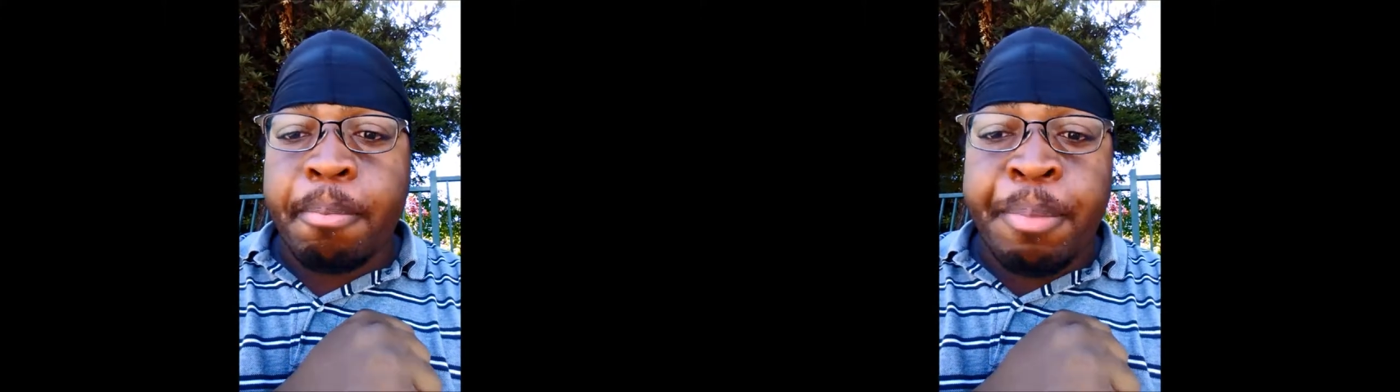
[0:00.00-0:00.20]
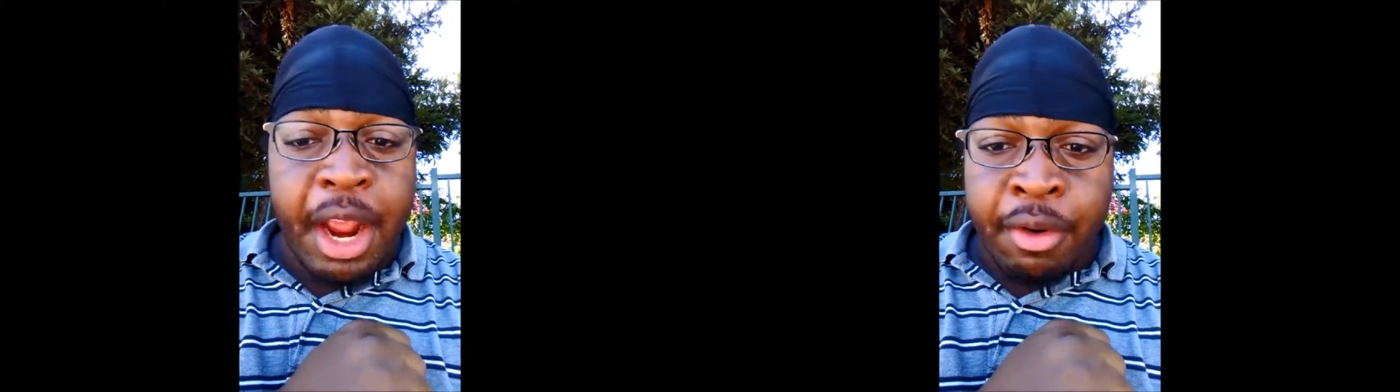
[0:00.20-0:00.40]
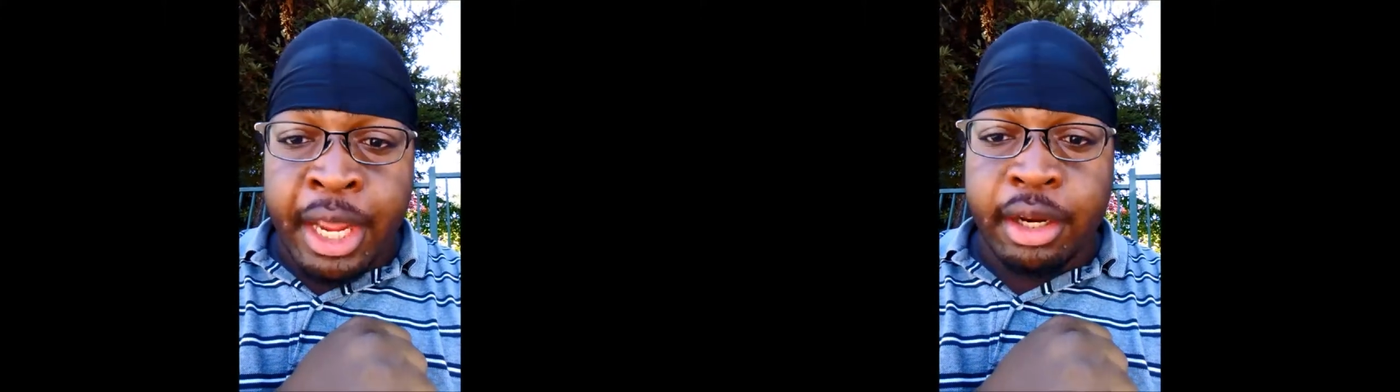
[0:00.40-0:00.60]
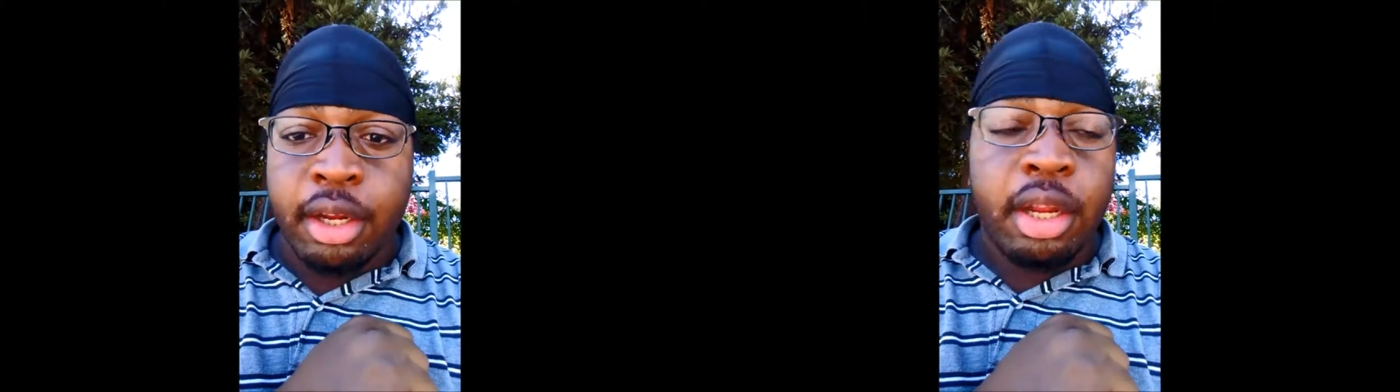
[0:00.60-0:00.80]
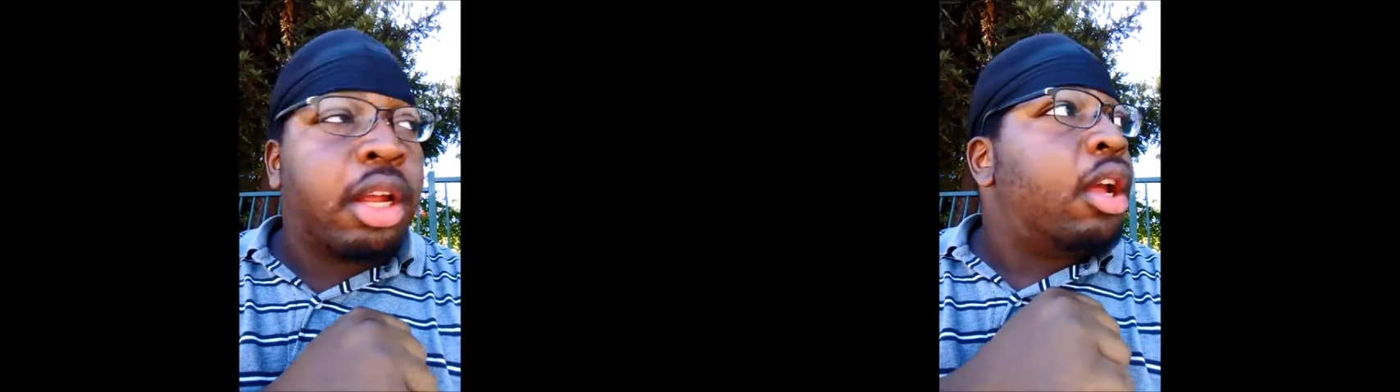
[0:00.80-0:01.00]
Period.
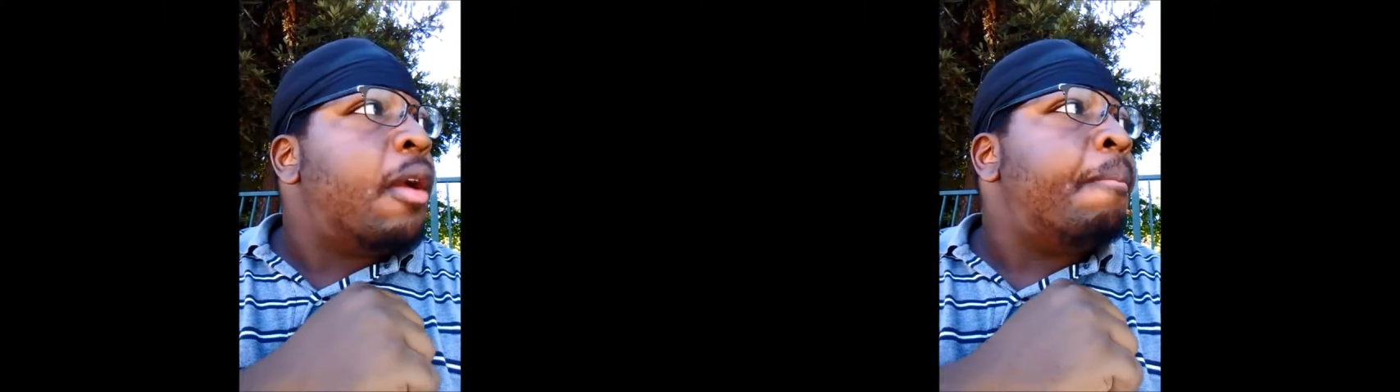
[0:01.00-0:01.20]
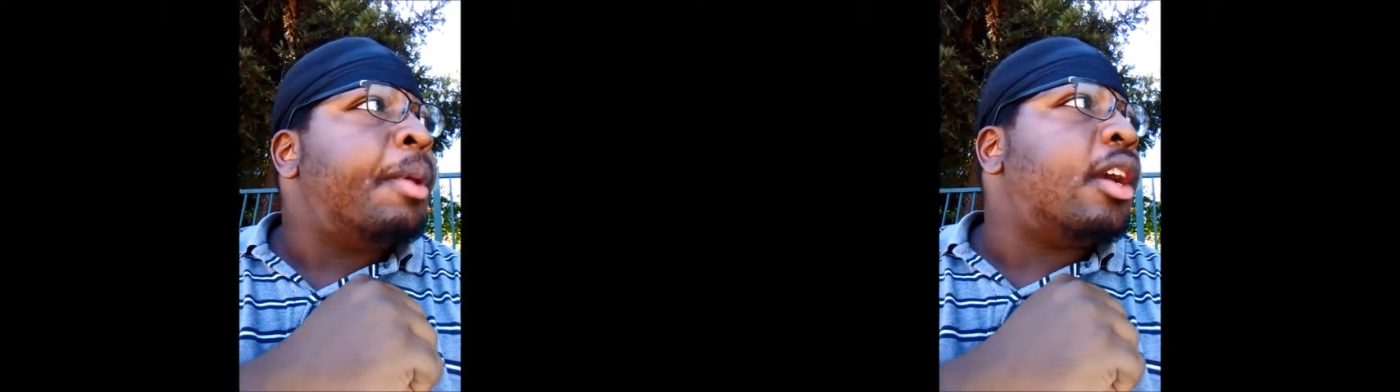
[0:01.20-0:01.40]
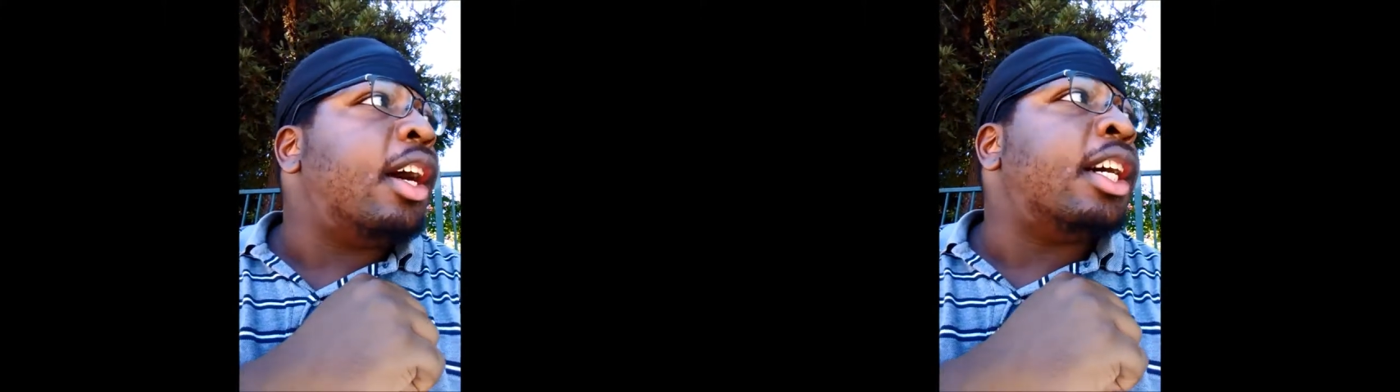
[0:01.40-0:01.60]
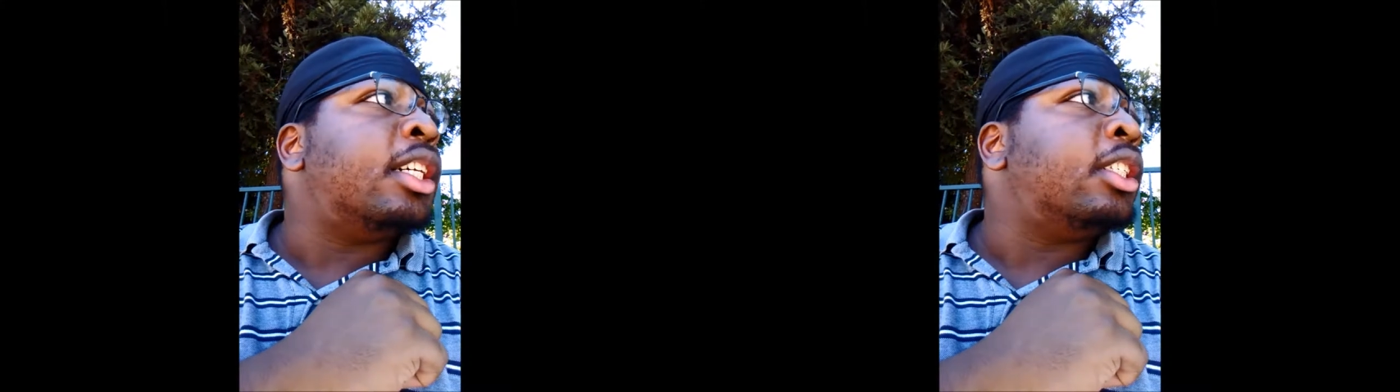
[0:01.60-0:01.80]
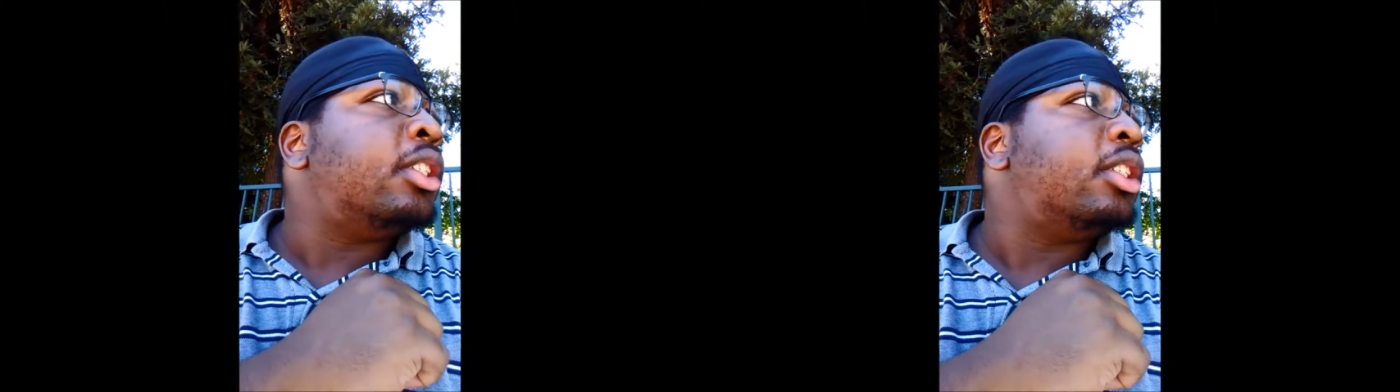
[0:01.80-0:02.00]

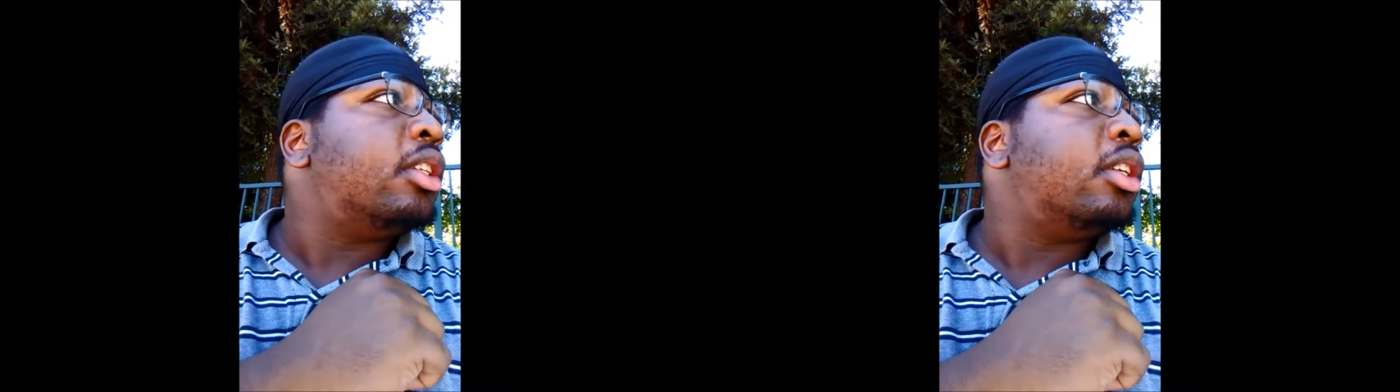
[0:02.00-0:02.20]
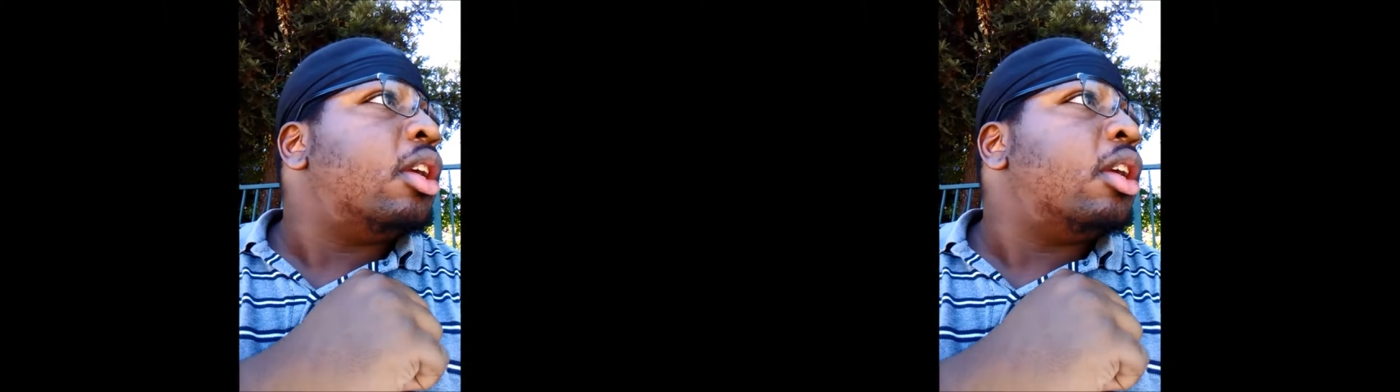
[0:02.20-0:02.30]
Because